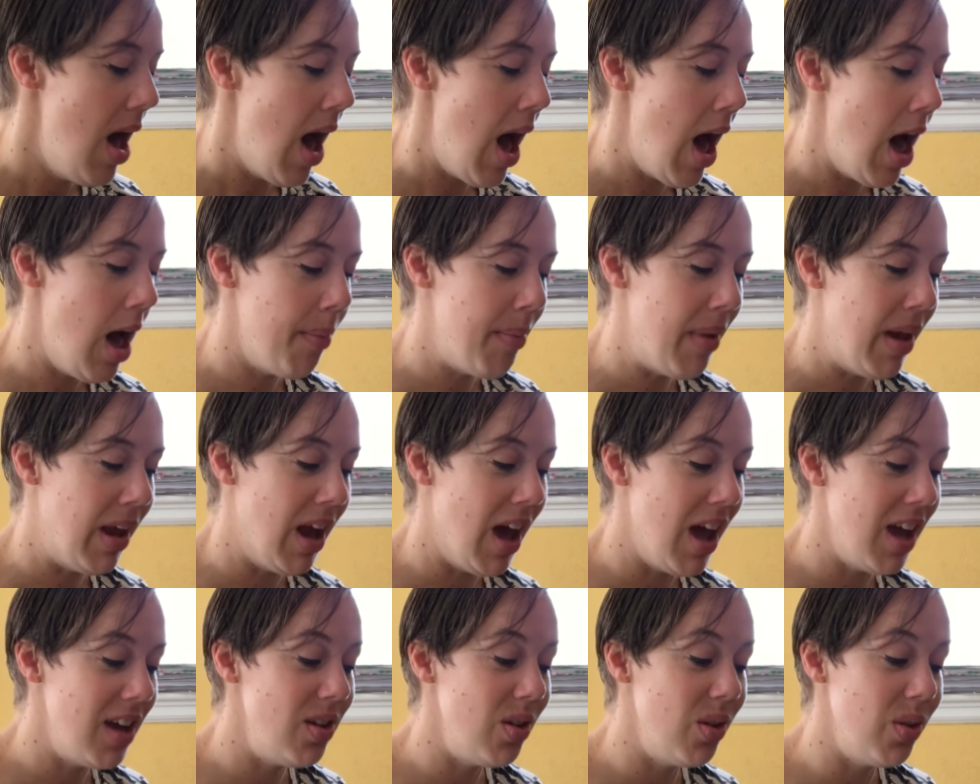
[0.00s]
And
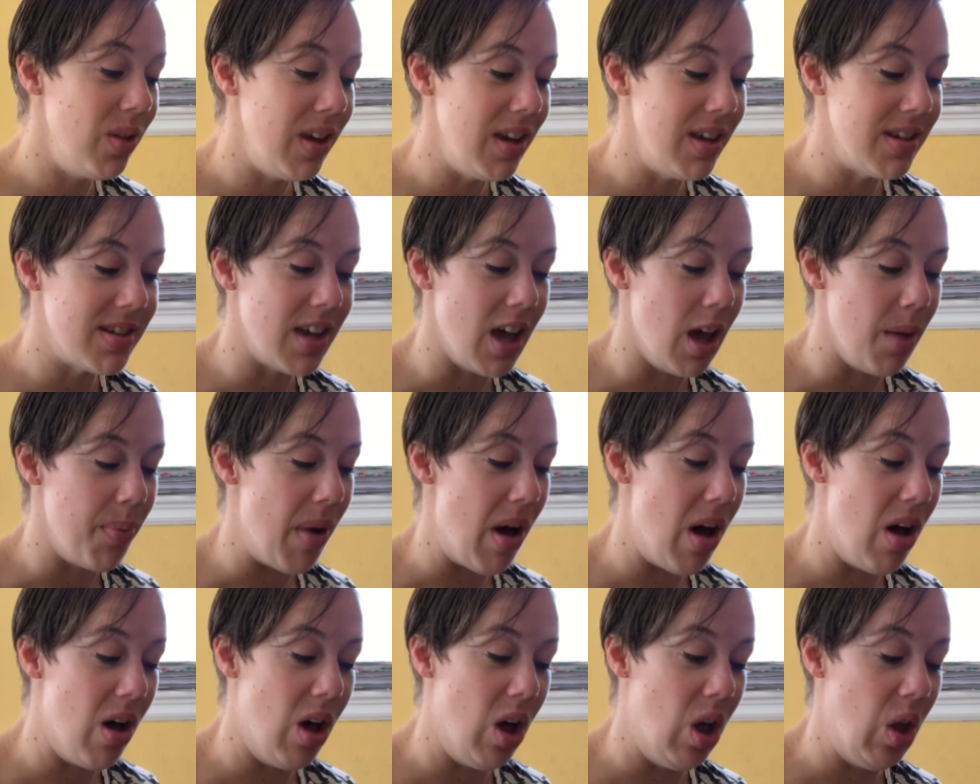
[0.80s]
I do these up
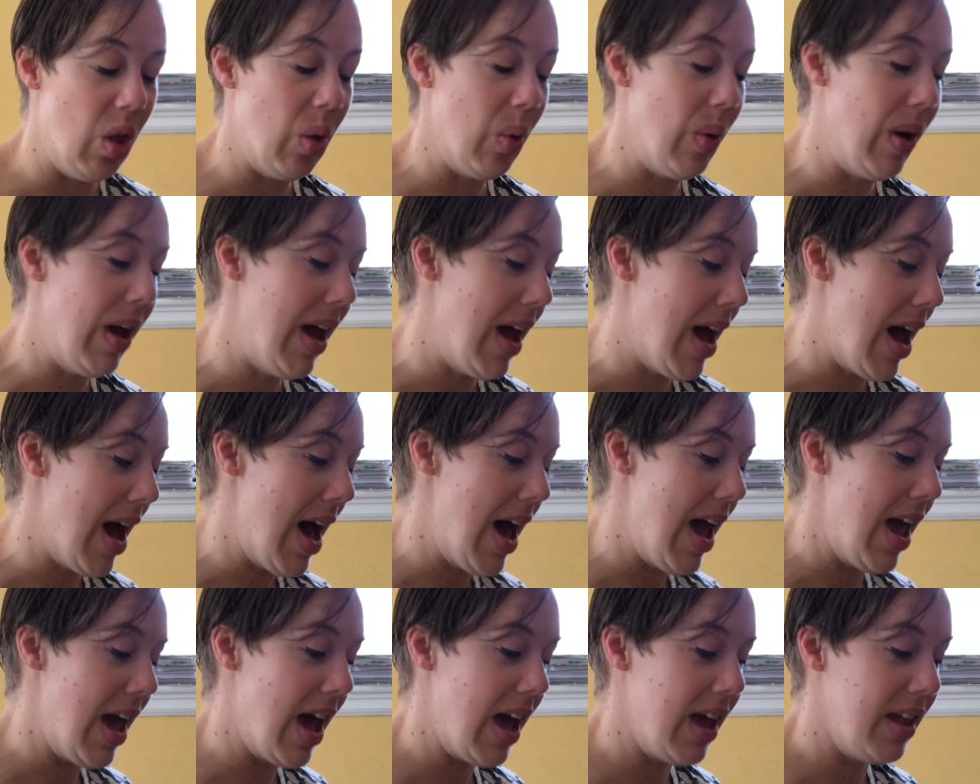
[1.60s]
all the way
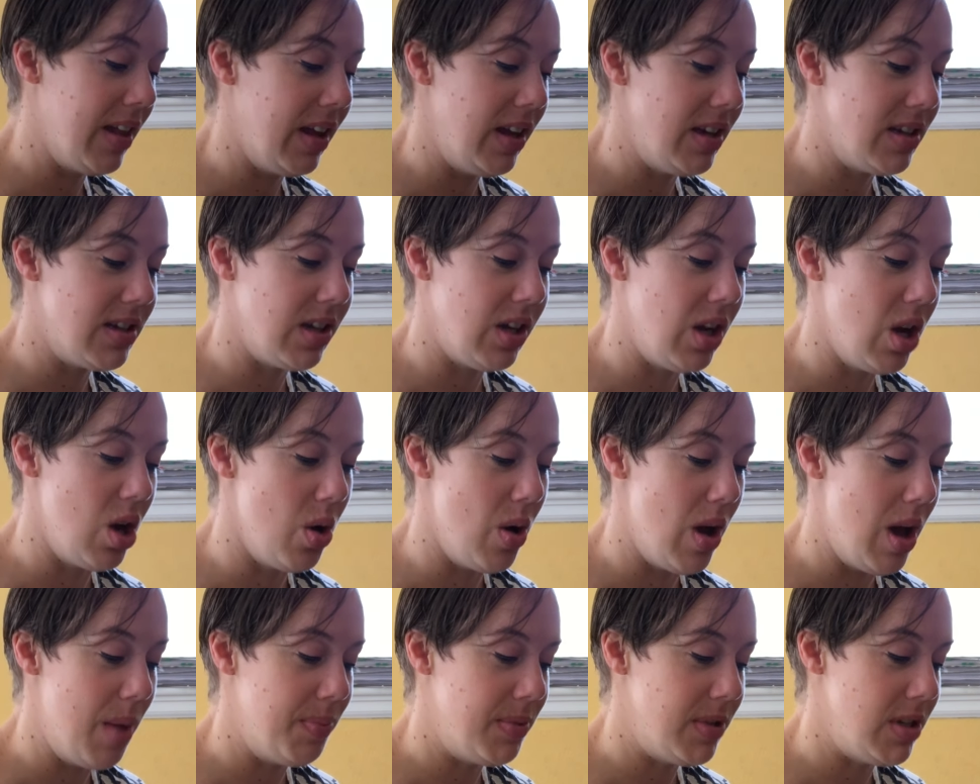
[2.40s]
high. I like to
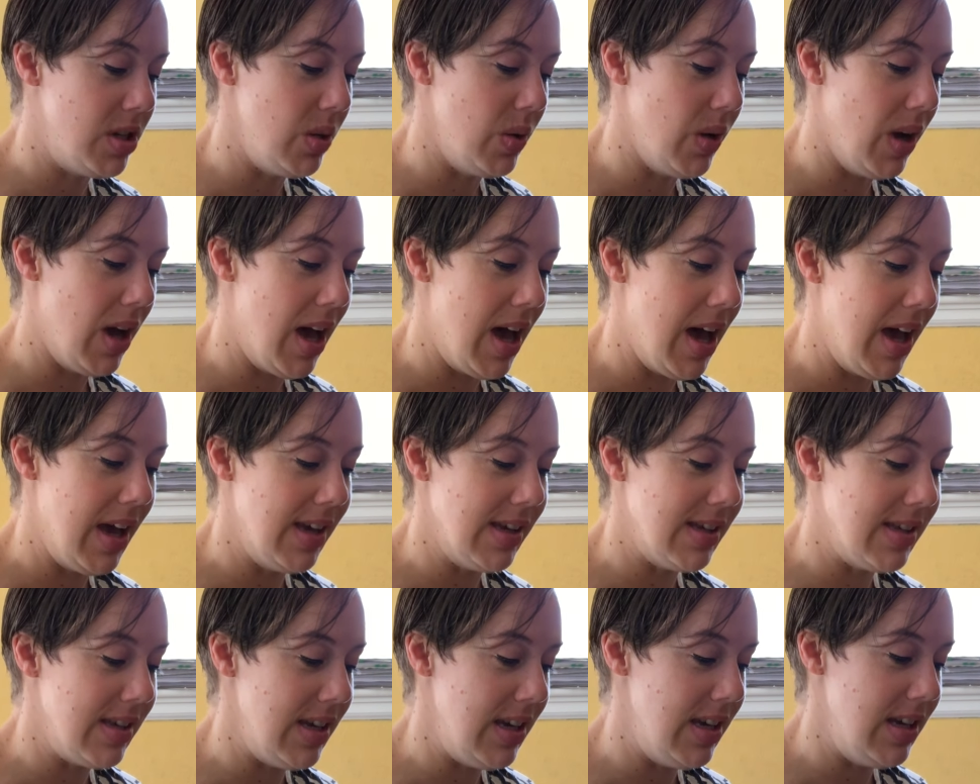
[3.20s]
go up to a high
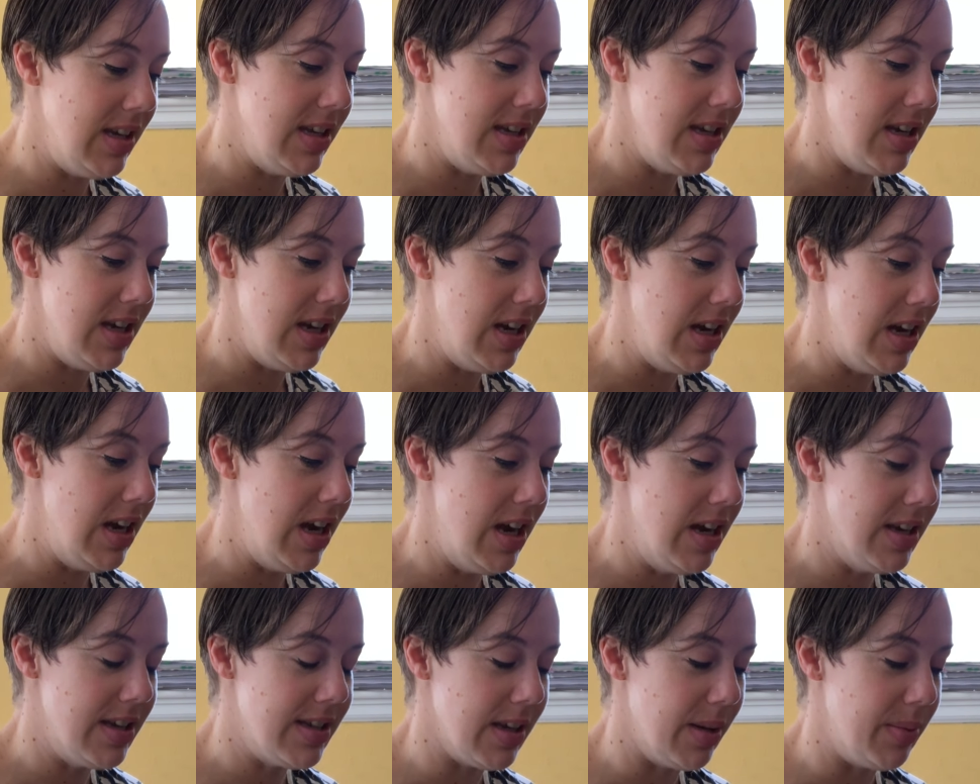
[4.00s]
C,
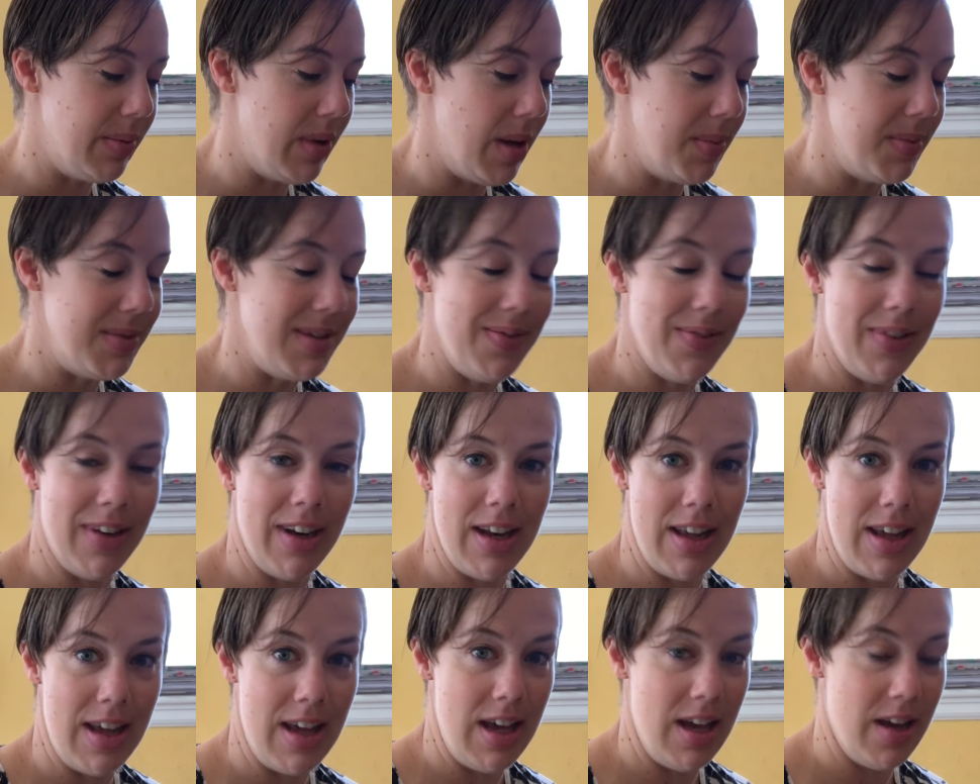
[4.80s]
D, sometimes even
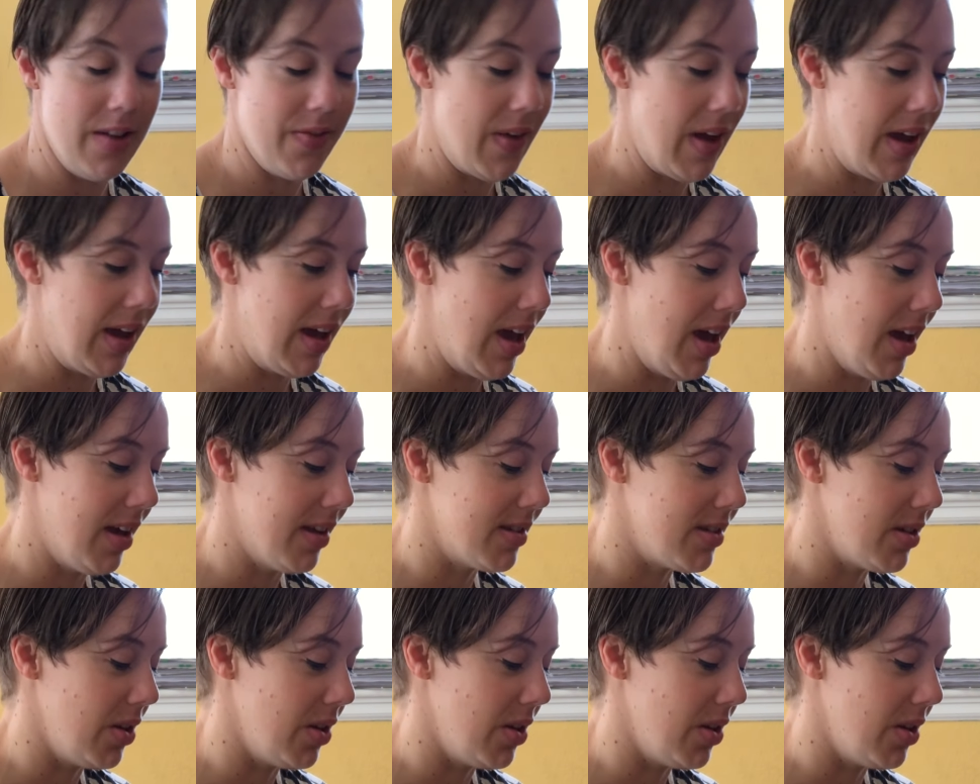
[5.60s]
an E if I can.